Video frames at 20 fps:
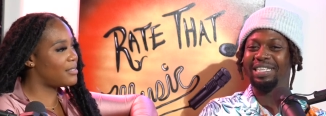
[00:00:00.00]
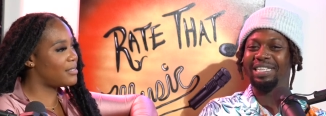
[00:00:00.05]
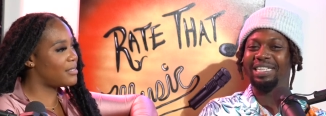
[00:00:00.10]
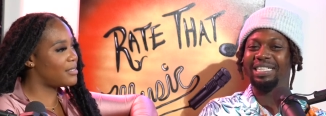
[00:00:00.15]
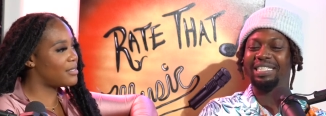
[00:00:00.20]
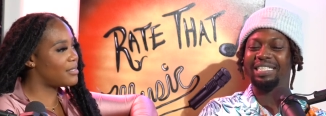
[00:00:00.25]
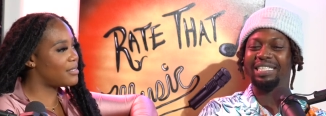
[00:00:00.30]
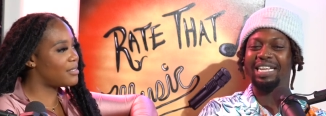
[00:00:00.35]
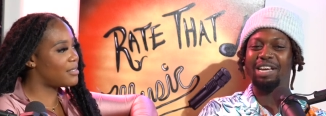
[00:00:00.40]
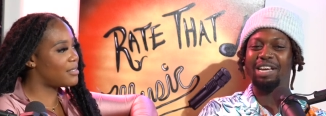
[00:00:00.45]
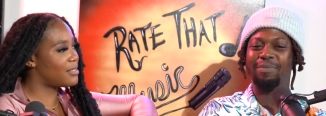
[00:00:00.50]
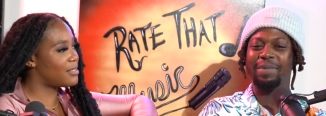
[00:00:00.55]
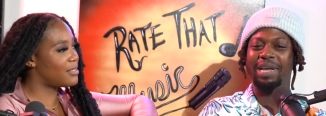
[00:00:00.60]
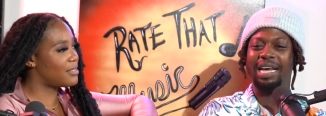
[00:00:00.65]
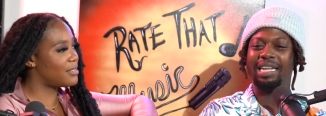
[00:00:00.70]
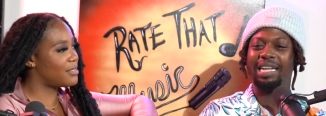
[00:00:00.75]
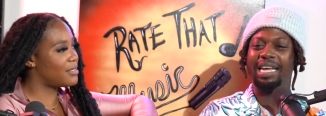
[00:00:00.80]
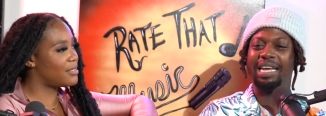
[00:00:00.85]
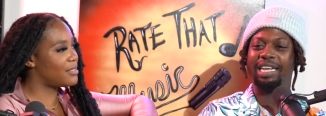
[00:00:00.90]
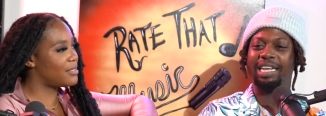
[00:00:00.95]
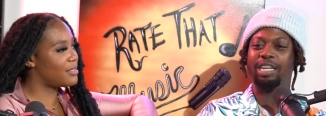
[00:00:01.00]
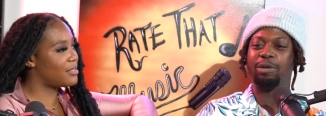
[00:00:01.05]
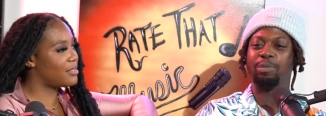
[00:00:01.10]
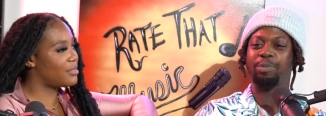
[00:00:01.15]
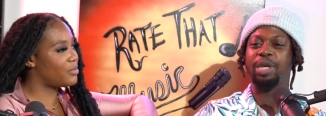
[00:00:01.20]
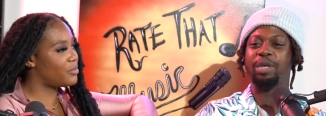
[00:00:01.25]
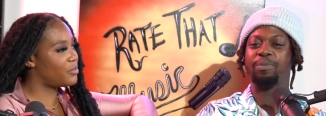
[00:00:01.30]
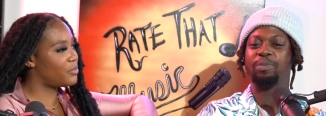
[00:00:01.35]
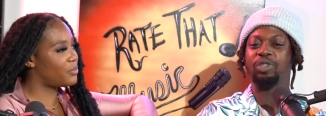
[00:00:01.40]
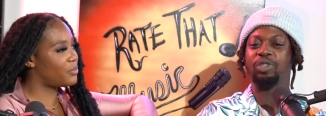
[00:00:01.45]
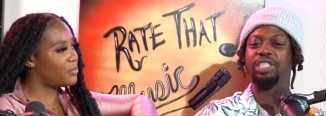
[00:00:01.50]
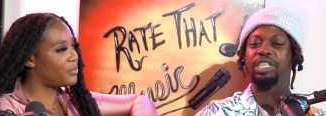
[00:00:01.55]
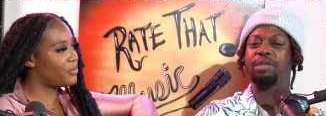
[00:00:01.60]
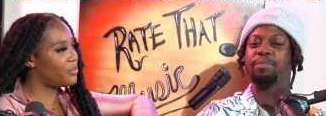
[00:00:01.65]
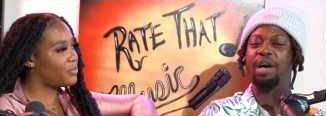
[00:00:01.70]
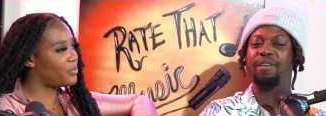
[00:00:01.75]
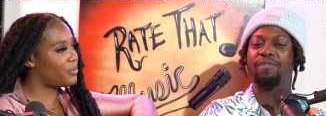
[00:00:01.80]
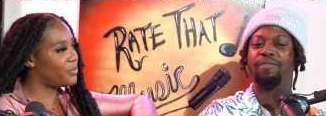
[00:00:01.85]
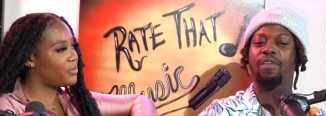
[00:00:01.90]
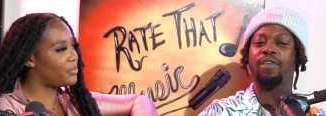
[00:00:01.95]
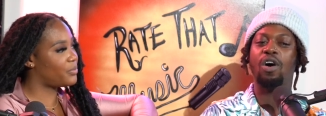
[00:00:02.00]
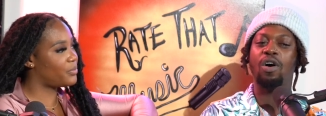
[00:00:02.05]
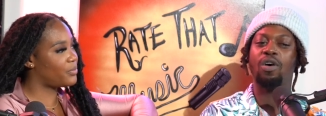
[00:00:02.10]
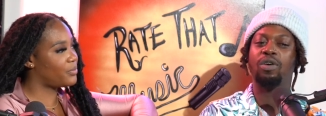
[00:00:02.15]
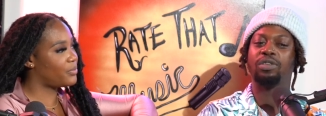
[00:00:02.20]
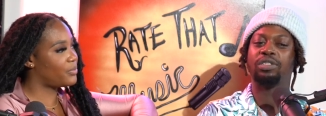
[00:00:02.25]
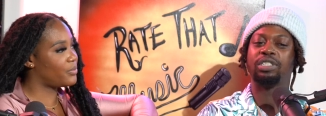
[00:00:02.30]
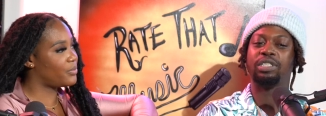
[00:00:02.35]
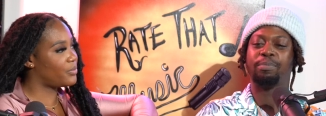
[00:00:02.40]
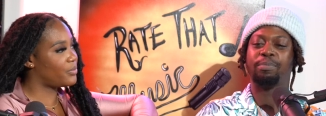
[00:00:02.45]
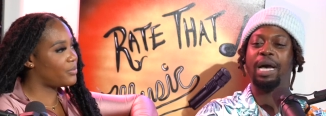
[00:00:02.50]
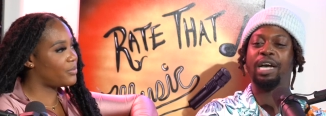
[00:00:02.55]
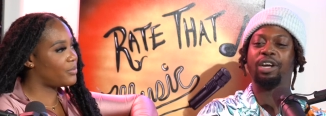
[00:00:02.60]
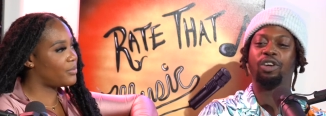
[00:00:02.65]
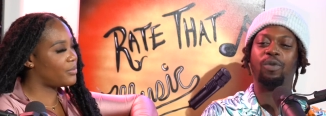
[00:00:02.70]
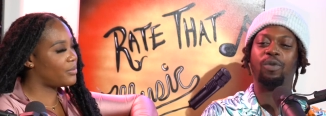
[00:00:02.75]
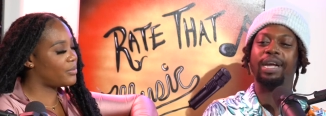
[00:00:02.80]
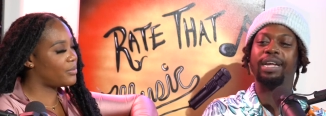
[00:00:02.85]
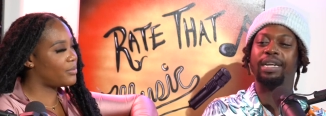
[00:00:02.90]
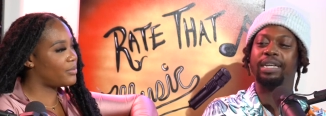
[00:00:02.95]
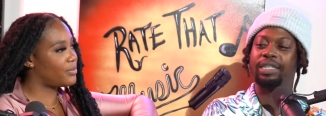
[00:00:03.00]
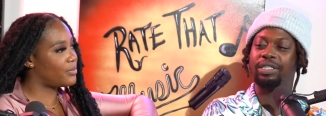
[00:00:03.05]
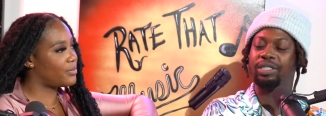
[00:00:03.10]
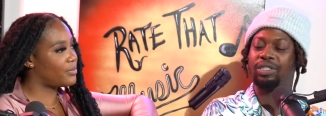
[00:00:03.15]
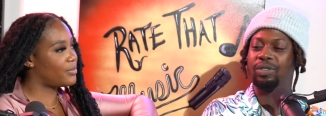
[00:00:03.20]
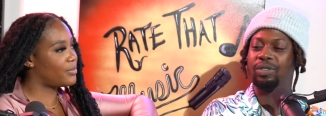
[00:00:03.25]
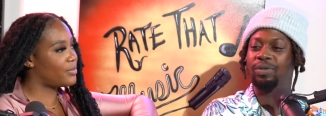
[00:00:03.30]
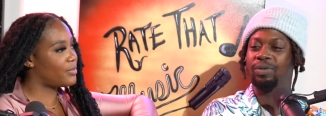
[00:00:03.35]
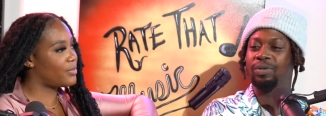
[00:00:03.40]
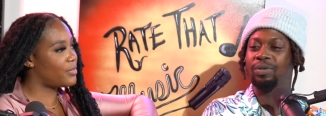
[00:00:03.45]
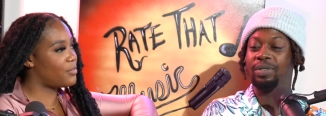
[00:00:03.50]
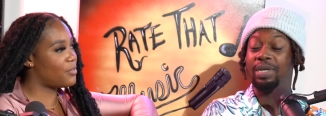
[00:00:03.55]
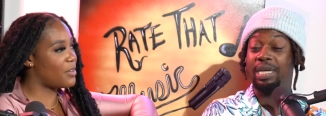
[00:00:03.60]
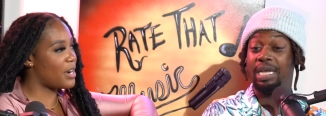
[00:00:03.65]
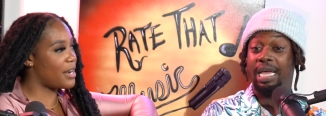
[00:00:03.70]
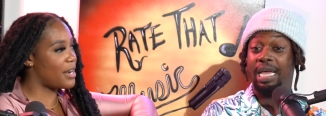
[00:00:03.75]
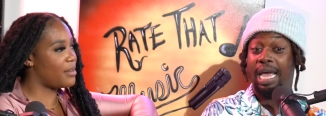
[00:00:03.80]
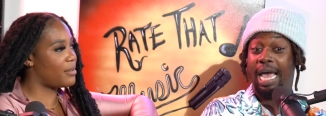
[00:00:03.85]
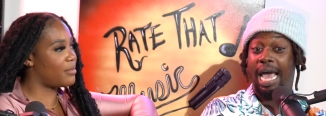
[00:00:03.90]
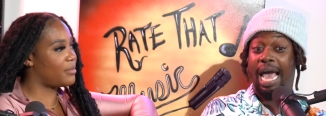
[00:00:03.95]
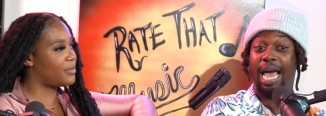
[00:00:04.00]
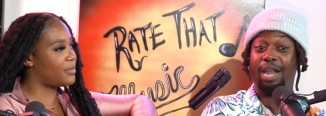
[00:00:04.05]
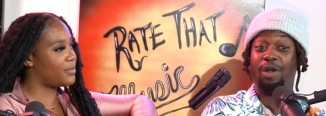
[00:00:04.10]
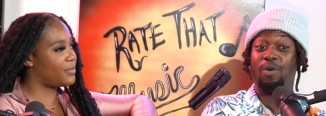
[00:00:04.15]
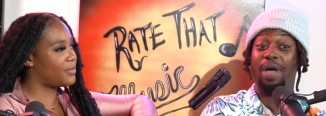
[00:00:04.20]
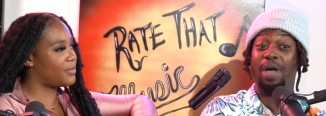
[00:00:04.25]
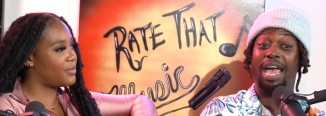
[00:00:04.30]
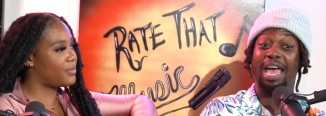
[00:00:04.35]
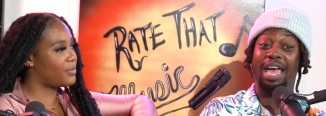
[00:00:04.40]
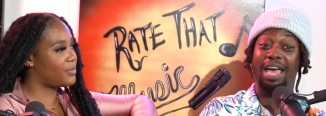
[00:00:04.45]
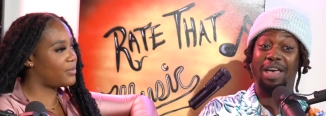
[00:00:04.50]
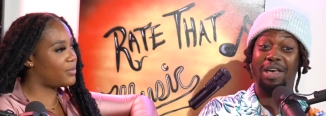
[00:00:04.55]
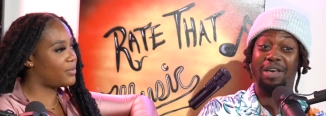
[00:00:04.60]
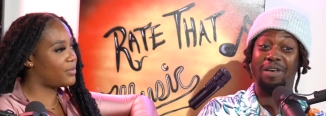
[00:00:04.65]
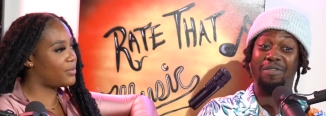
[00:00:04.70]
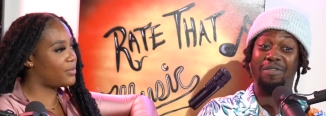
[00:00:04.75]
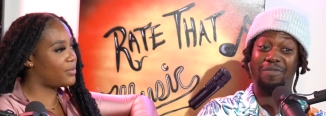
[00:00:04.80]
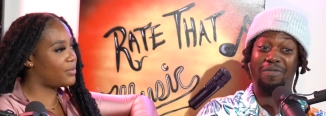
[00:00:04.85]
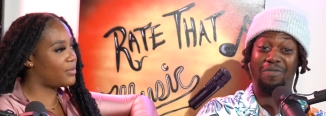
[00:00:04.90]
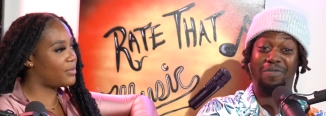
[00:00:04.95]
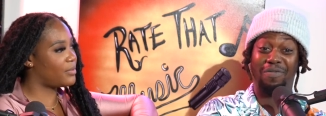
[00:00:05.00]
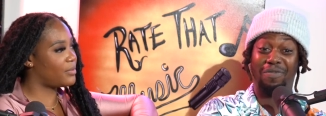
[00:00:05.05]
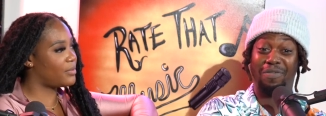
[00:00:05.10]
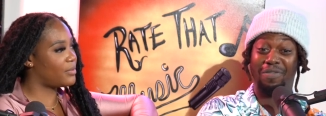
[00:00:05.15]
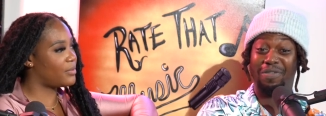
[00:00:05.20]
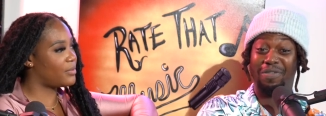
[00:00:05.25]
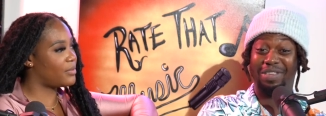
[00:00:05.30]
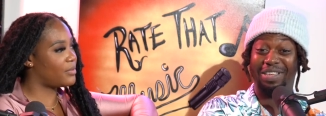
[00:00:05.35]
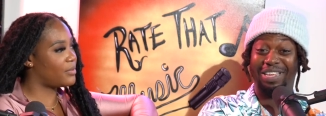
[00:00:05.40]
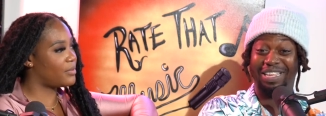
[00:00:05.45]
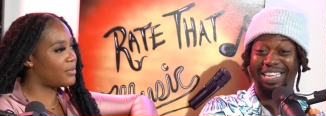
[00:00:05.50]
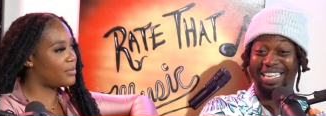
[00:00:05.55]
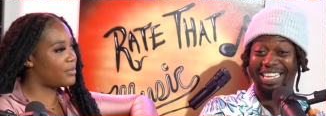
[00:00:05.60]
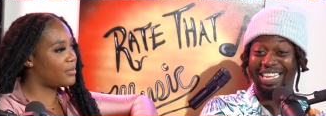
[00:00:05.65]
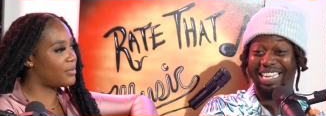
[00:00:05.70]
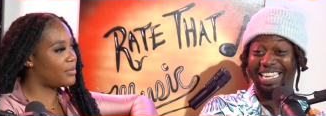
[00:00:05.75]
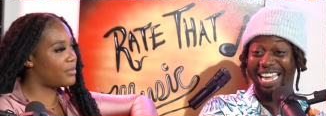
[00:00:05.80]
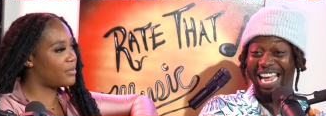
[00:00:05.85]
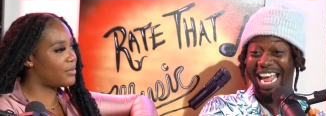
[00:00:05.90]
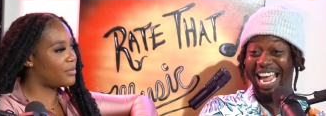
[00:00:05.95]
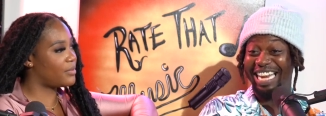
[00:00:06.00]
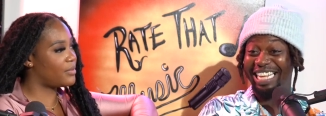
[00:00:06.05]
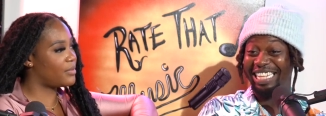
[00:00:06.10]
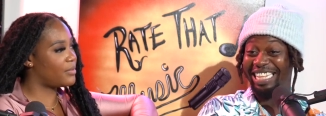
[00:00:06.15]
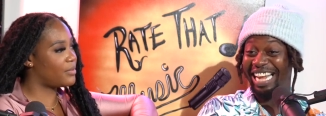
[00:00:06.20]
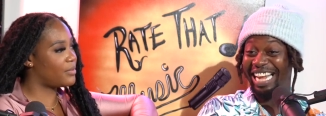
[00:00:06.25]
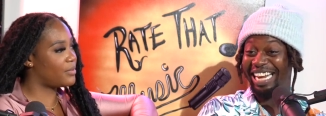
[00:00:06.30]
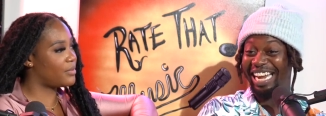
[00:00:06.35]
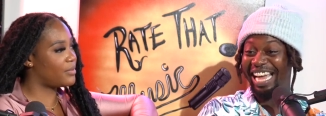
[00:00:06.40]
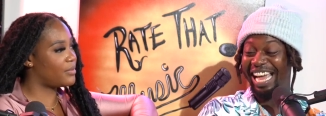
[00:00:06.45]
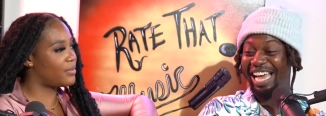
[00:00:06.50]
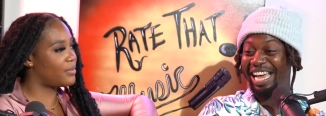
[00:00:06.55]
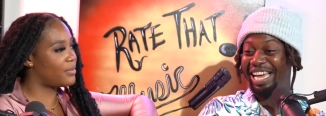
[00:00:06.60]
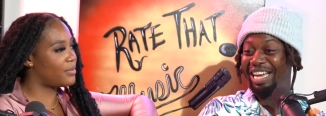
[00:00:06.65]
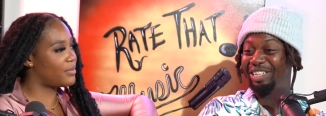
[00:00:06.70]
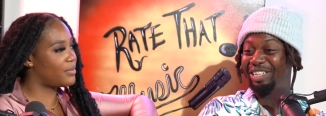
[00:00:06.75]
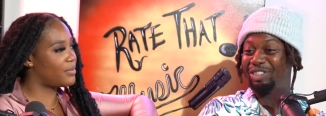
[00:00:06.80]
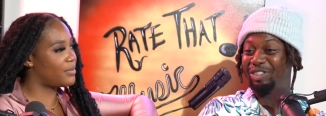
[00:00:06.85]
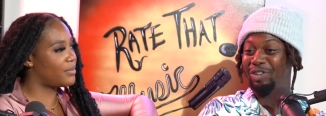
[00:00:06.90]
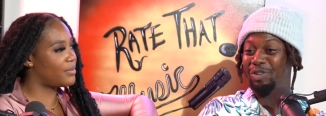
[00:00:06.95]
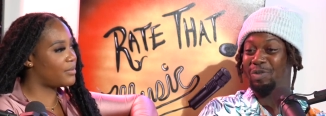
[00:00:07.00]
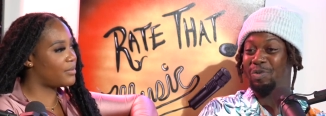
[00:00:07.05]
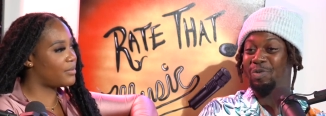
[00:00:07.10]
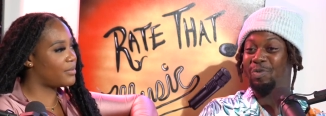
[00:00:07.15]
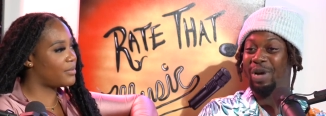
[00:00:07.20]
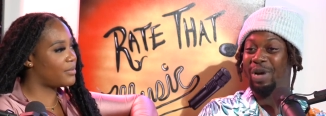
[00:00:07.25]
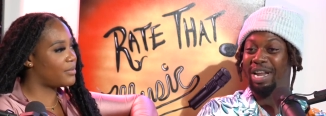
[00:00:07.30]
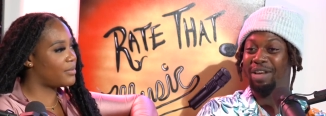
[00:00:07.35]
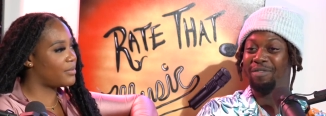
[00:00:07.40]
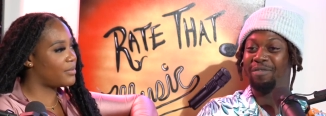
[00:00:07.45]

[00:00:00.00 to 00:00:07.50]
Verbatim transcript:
Speaker 1: you, you, understand me? I let the people see my flaws and my greatness. So right. I don't have anything to hide. So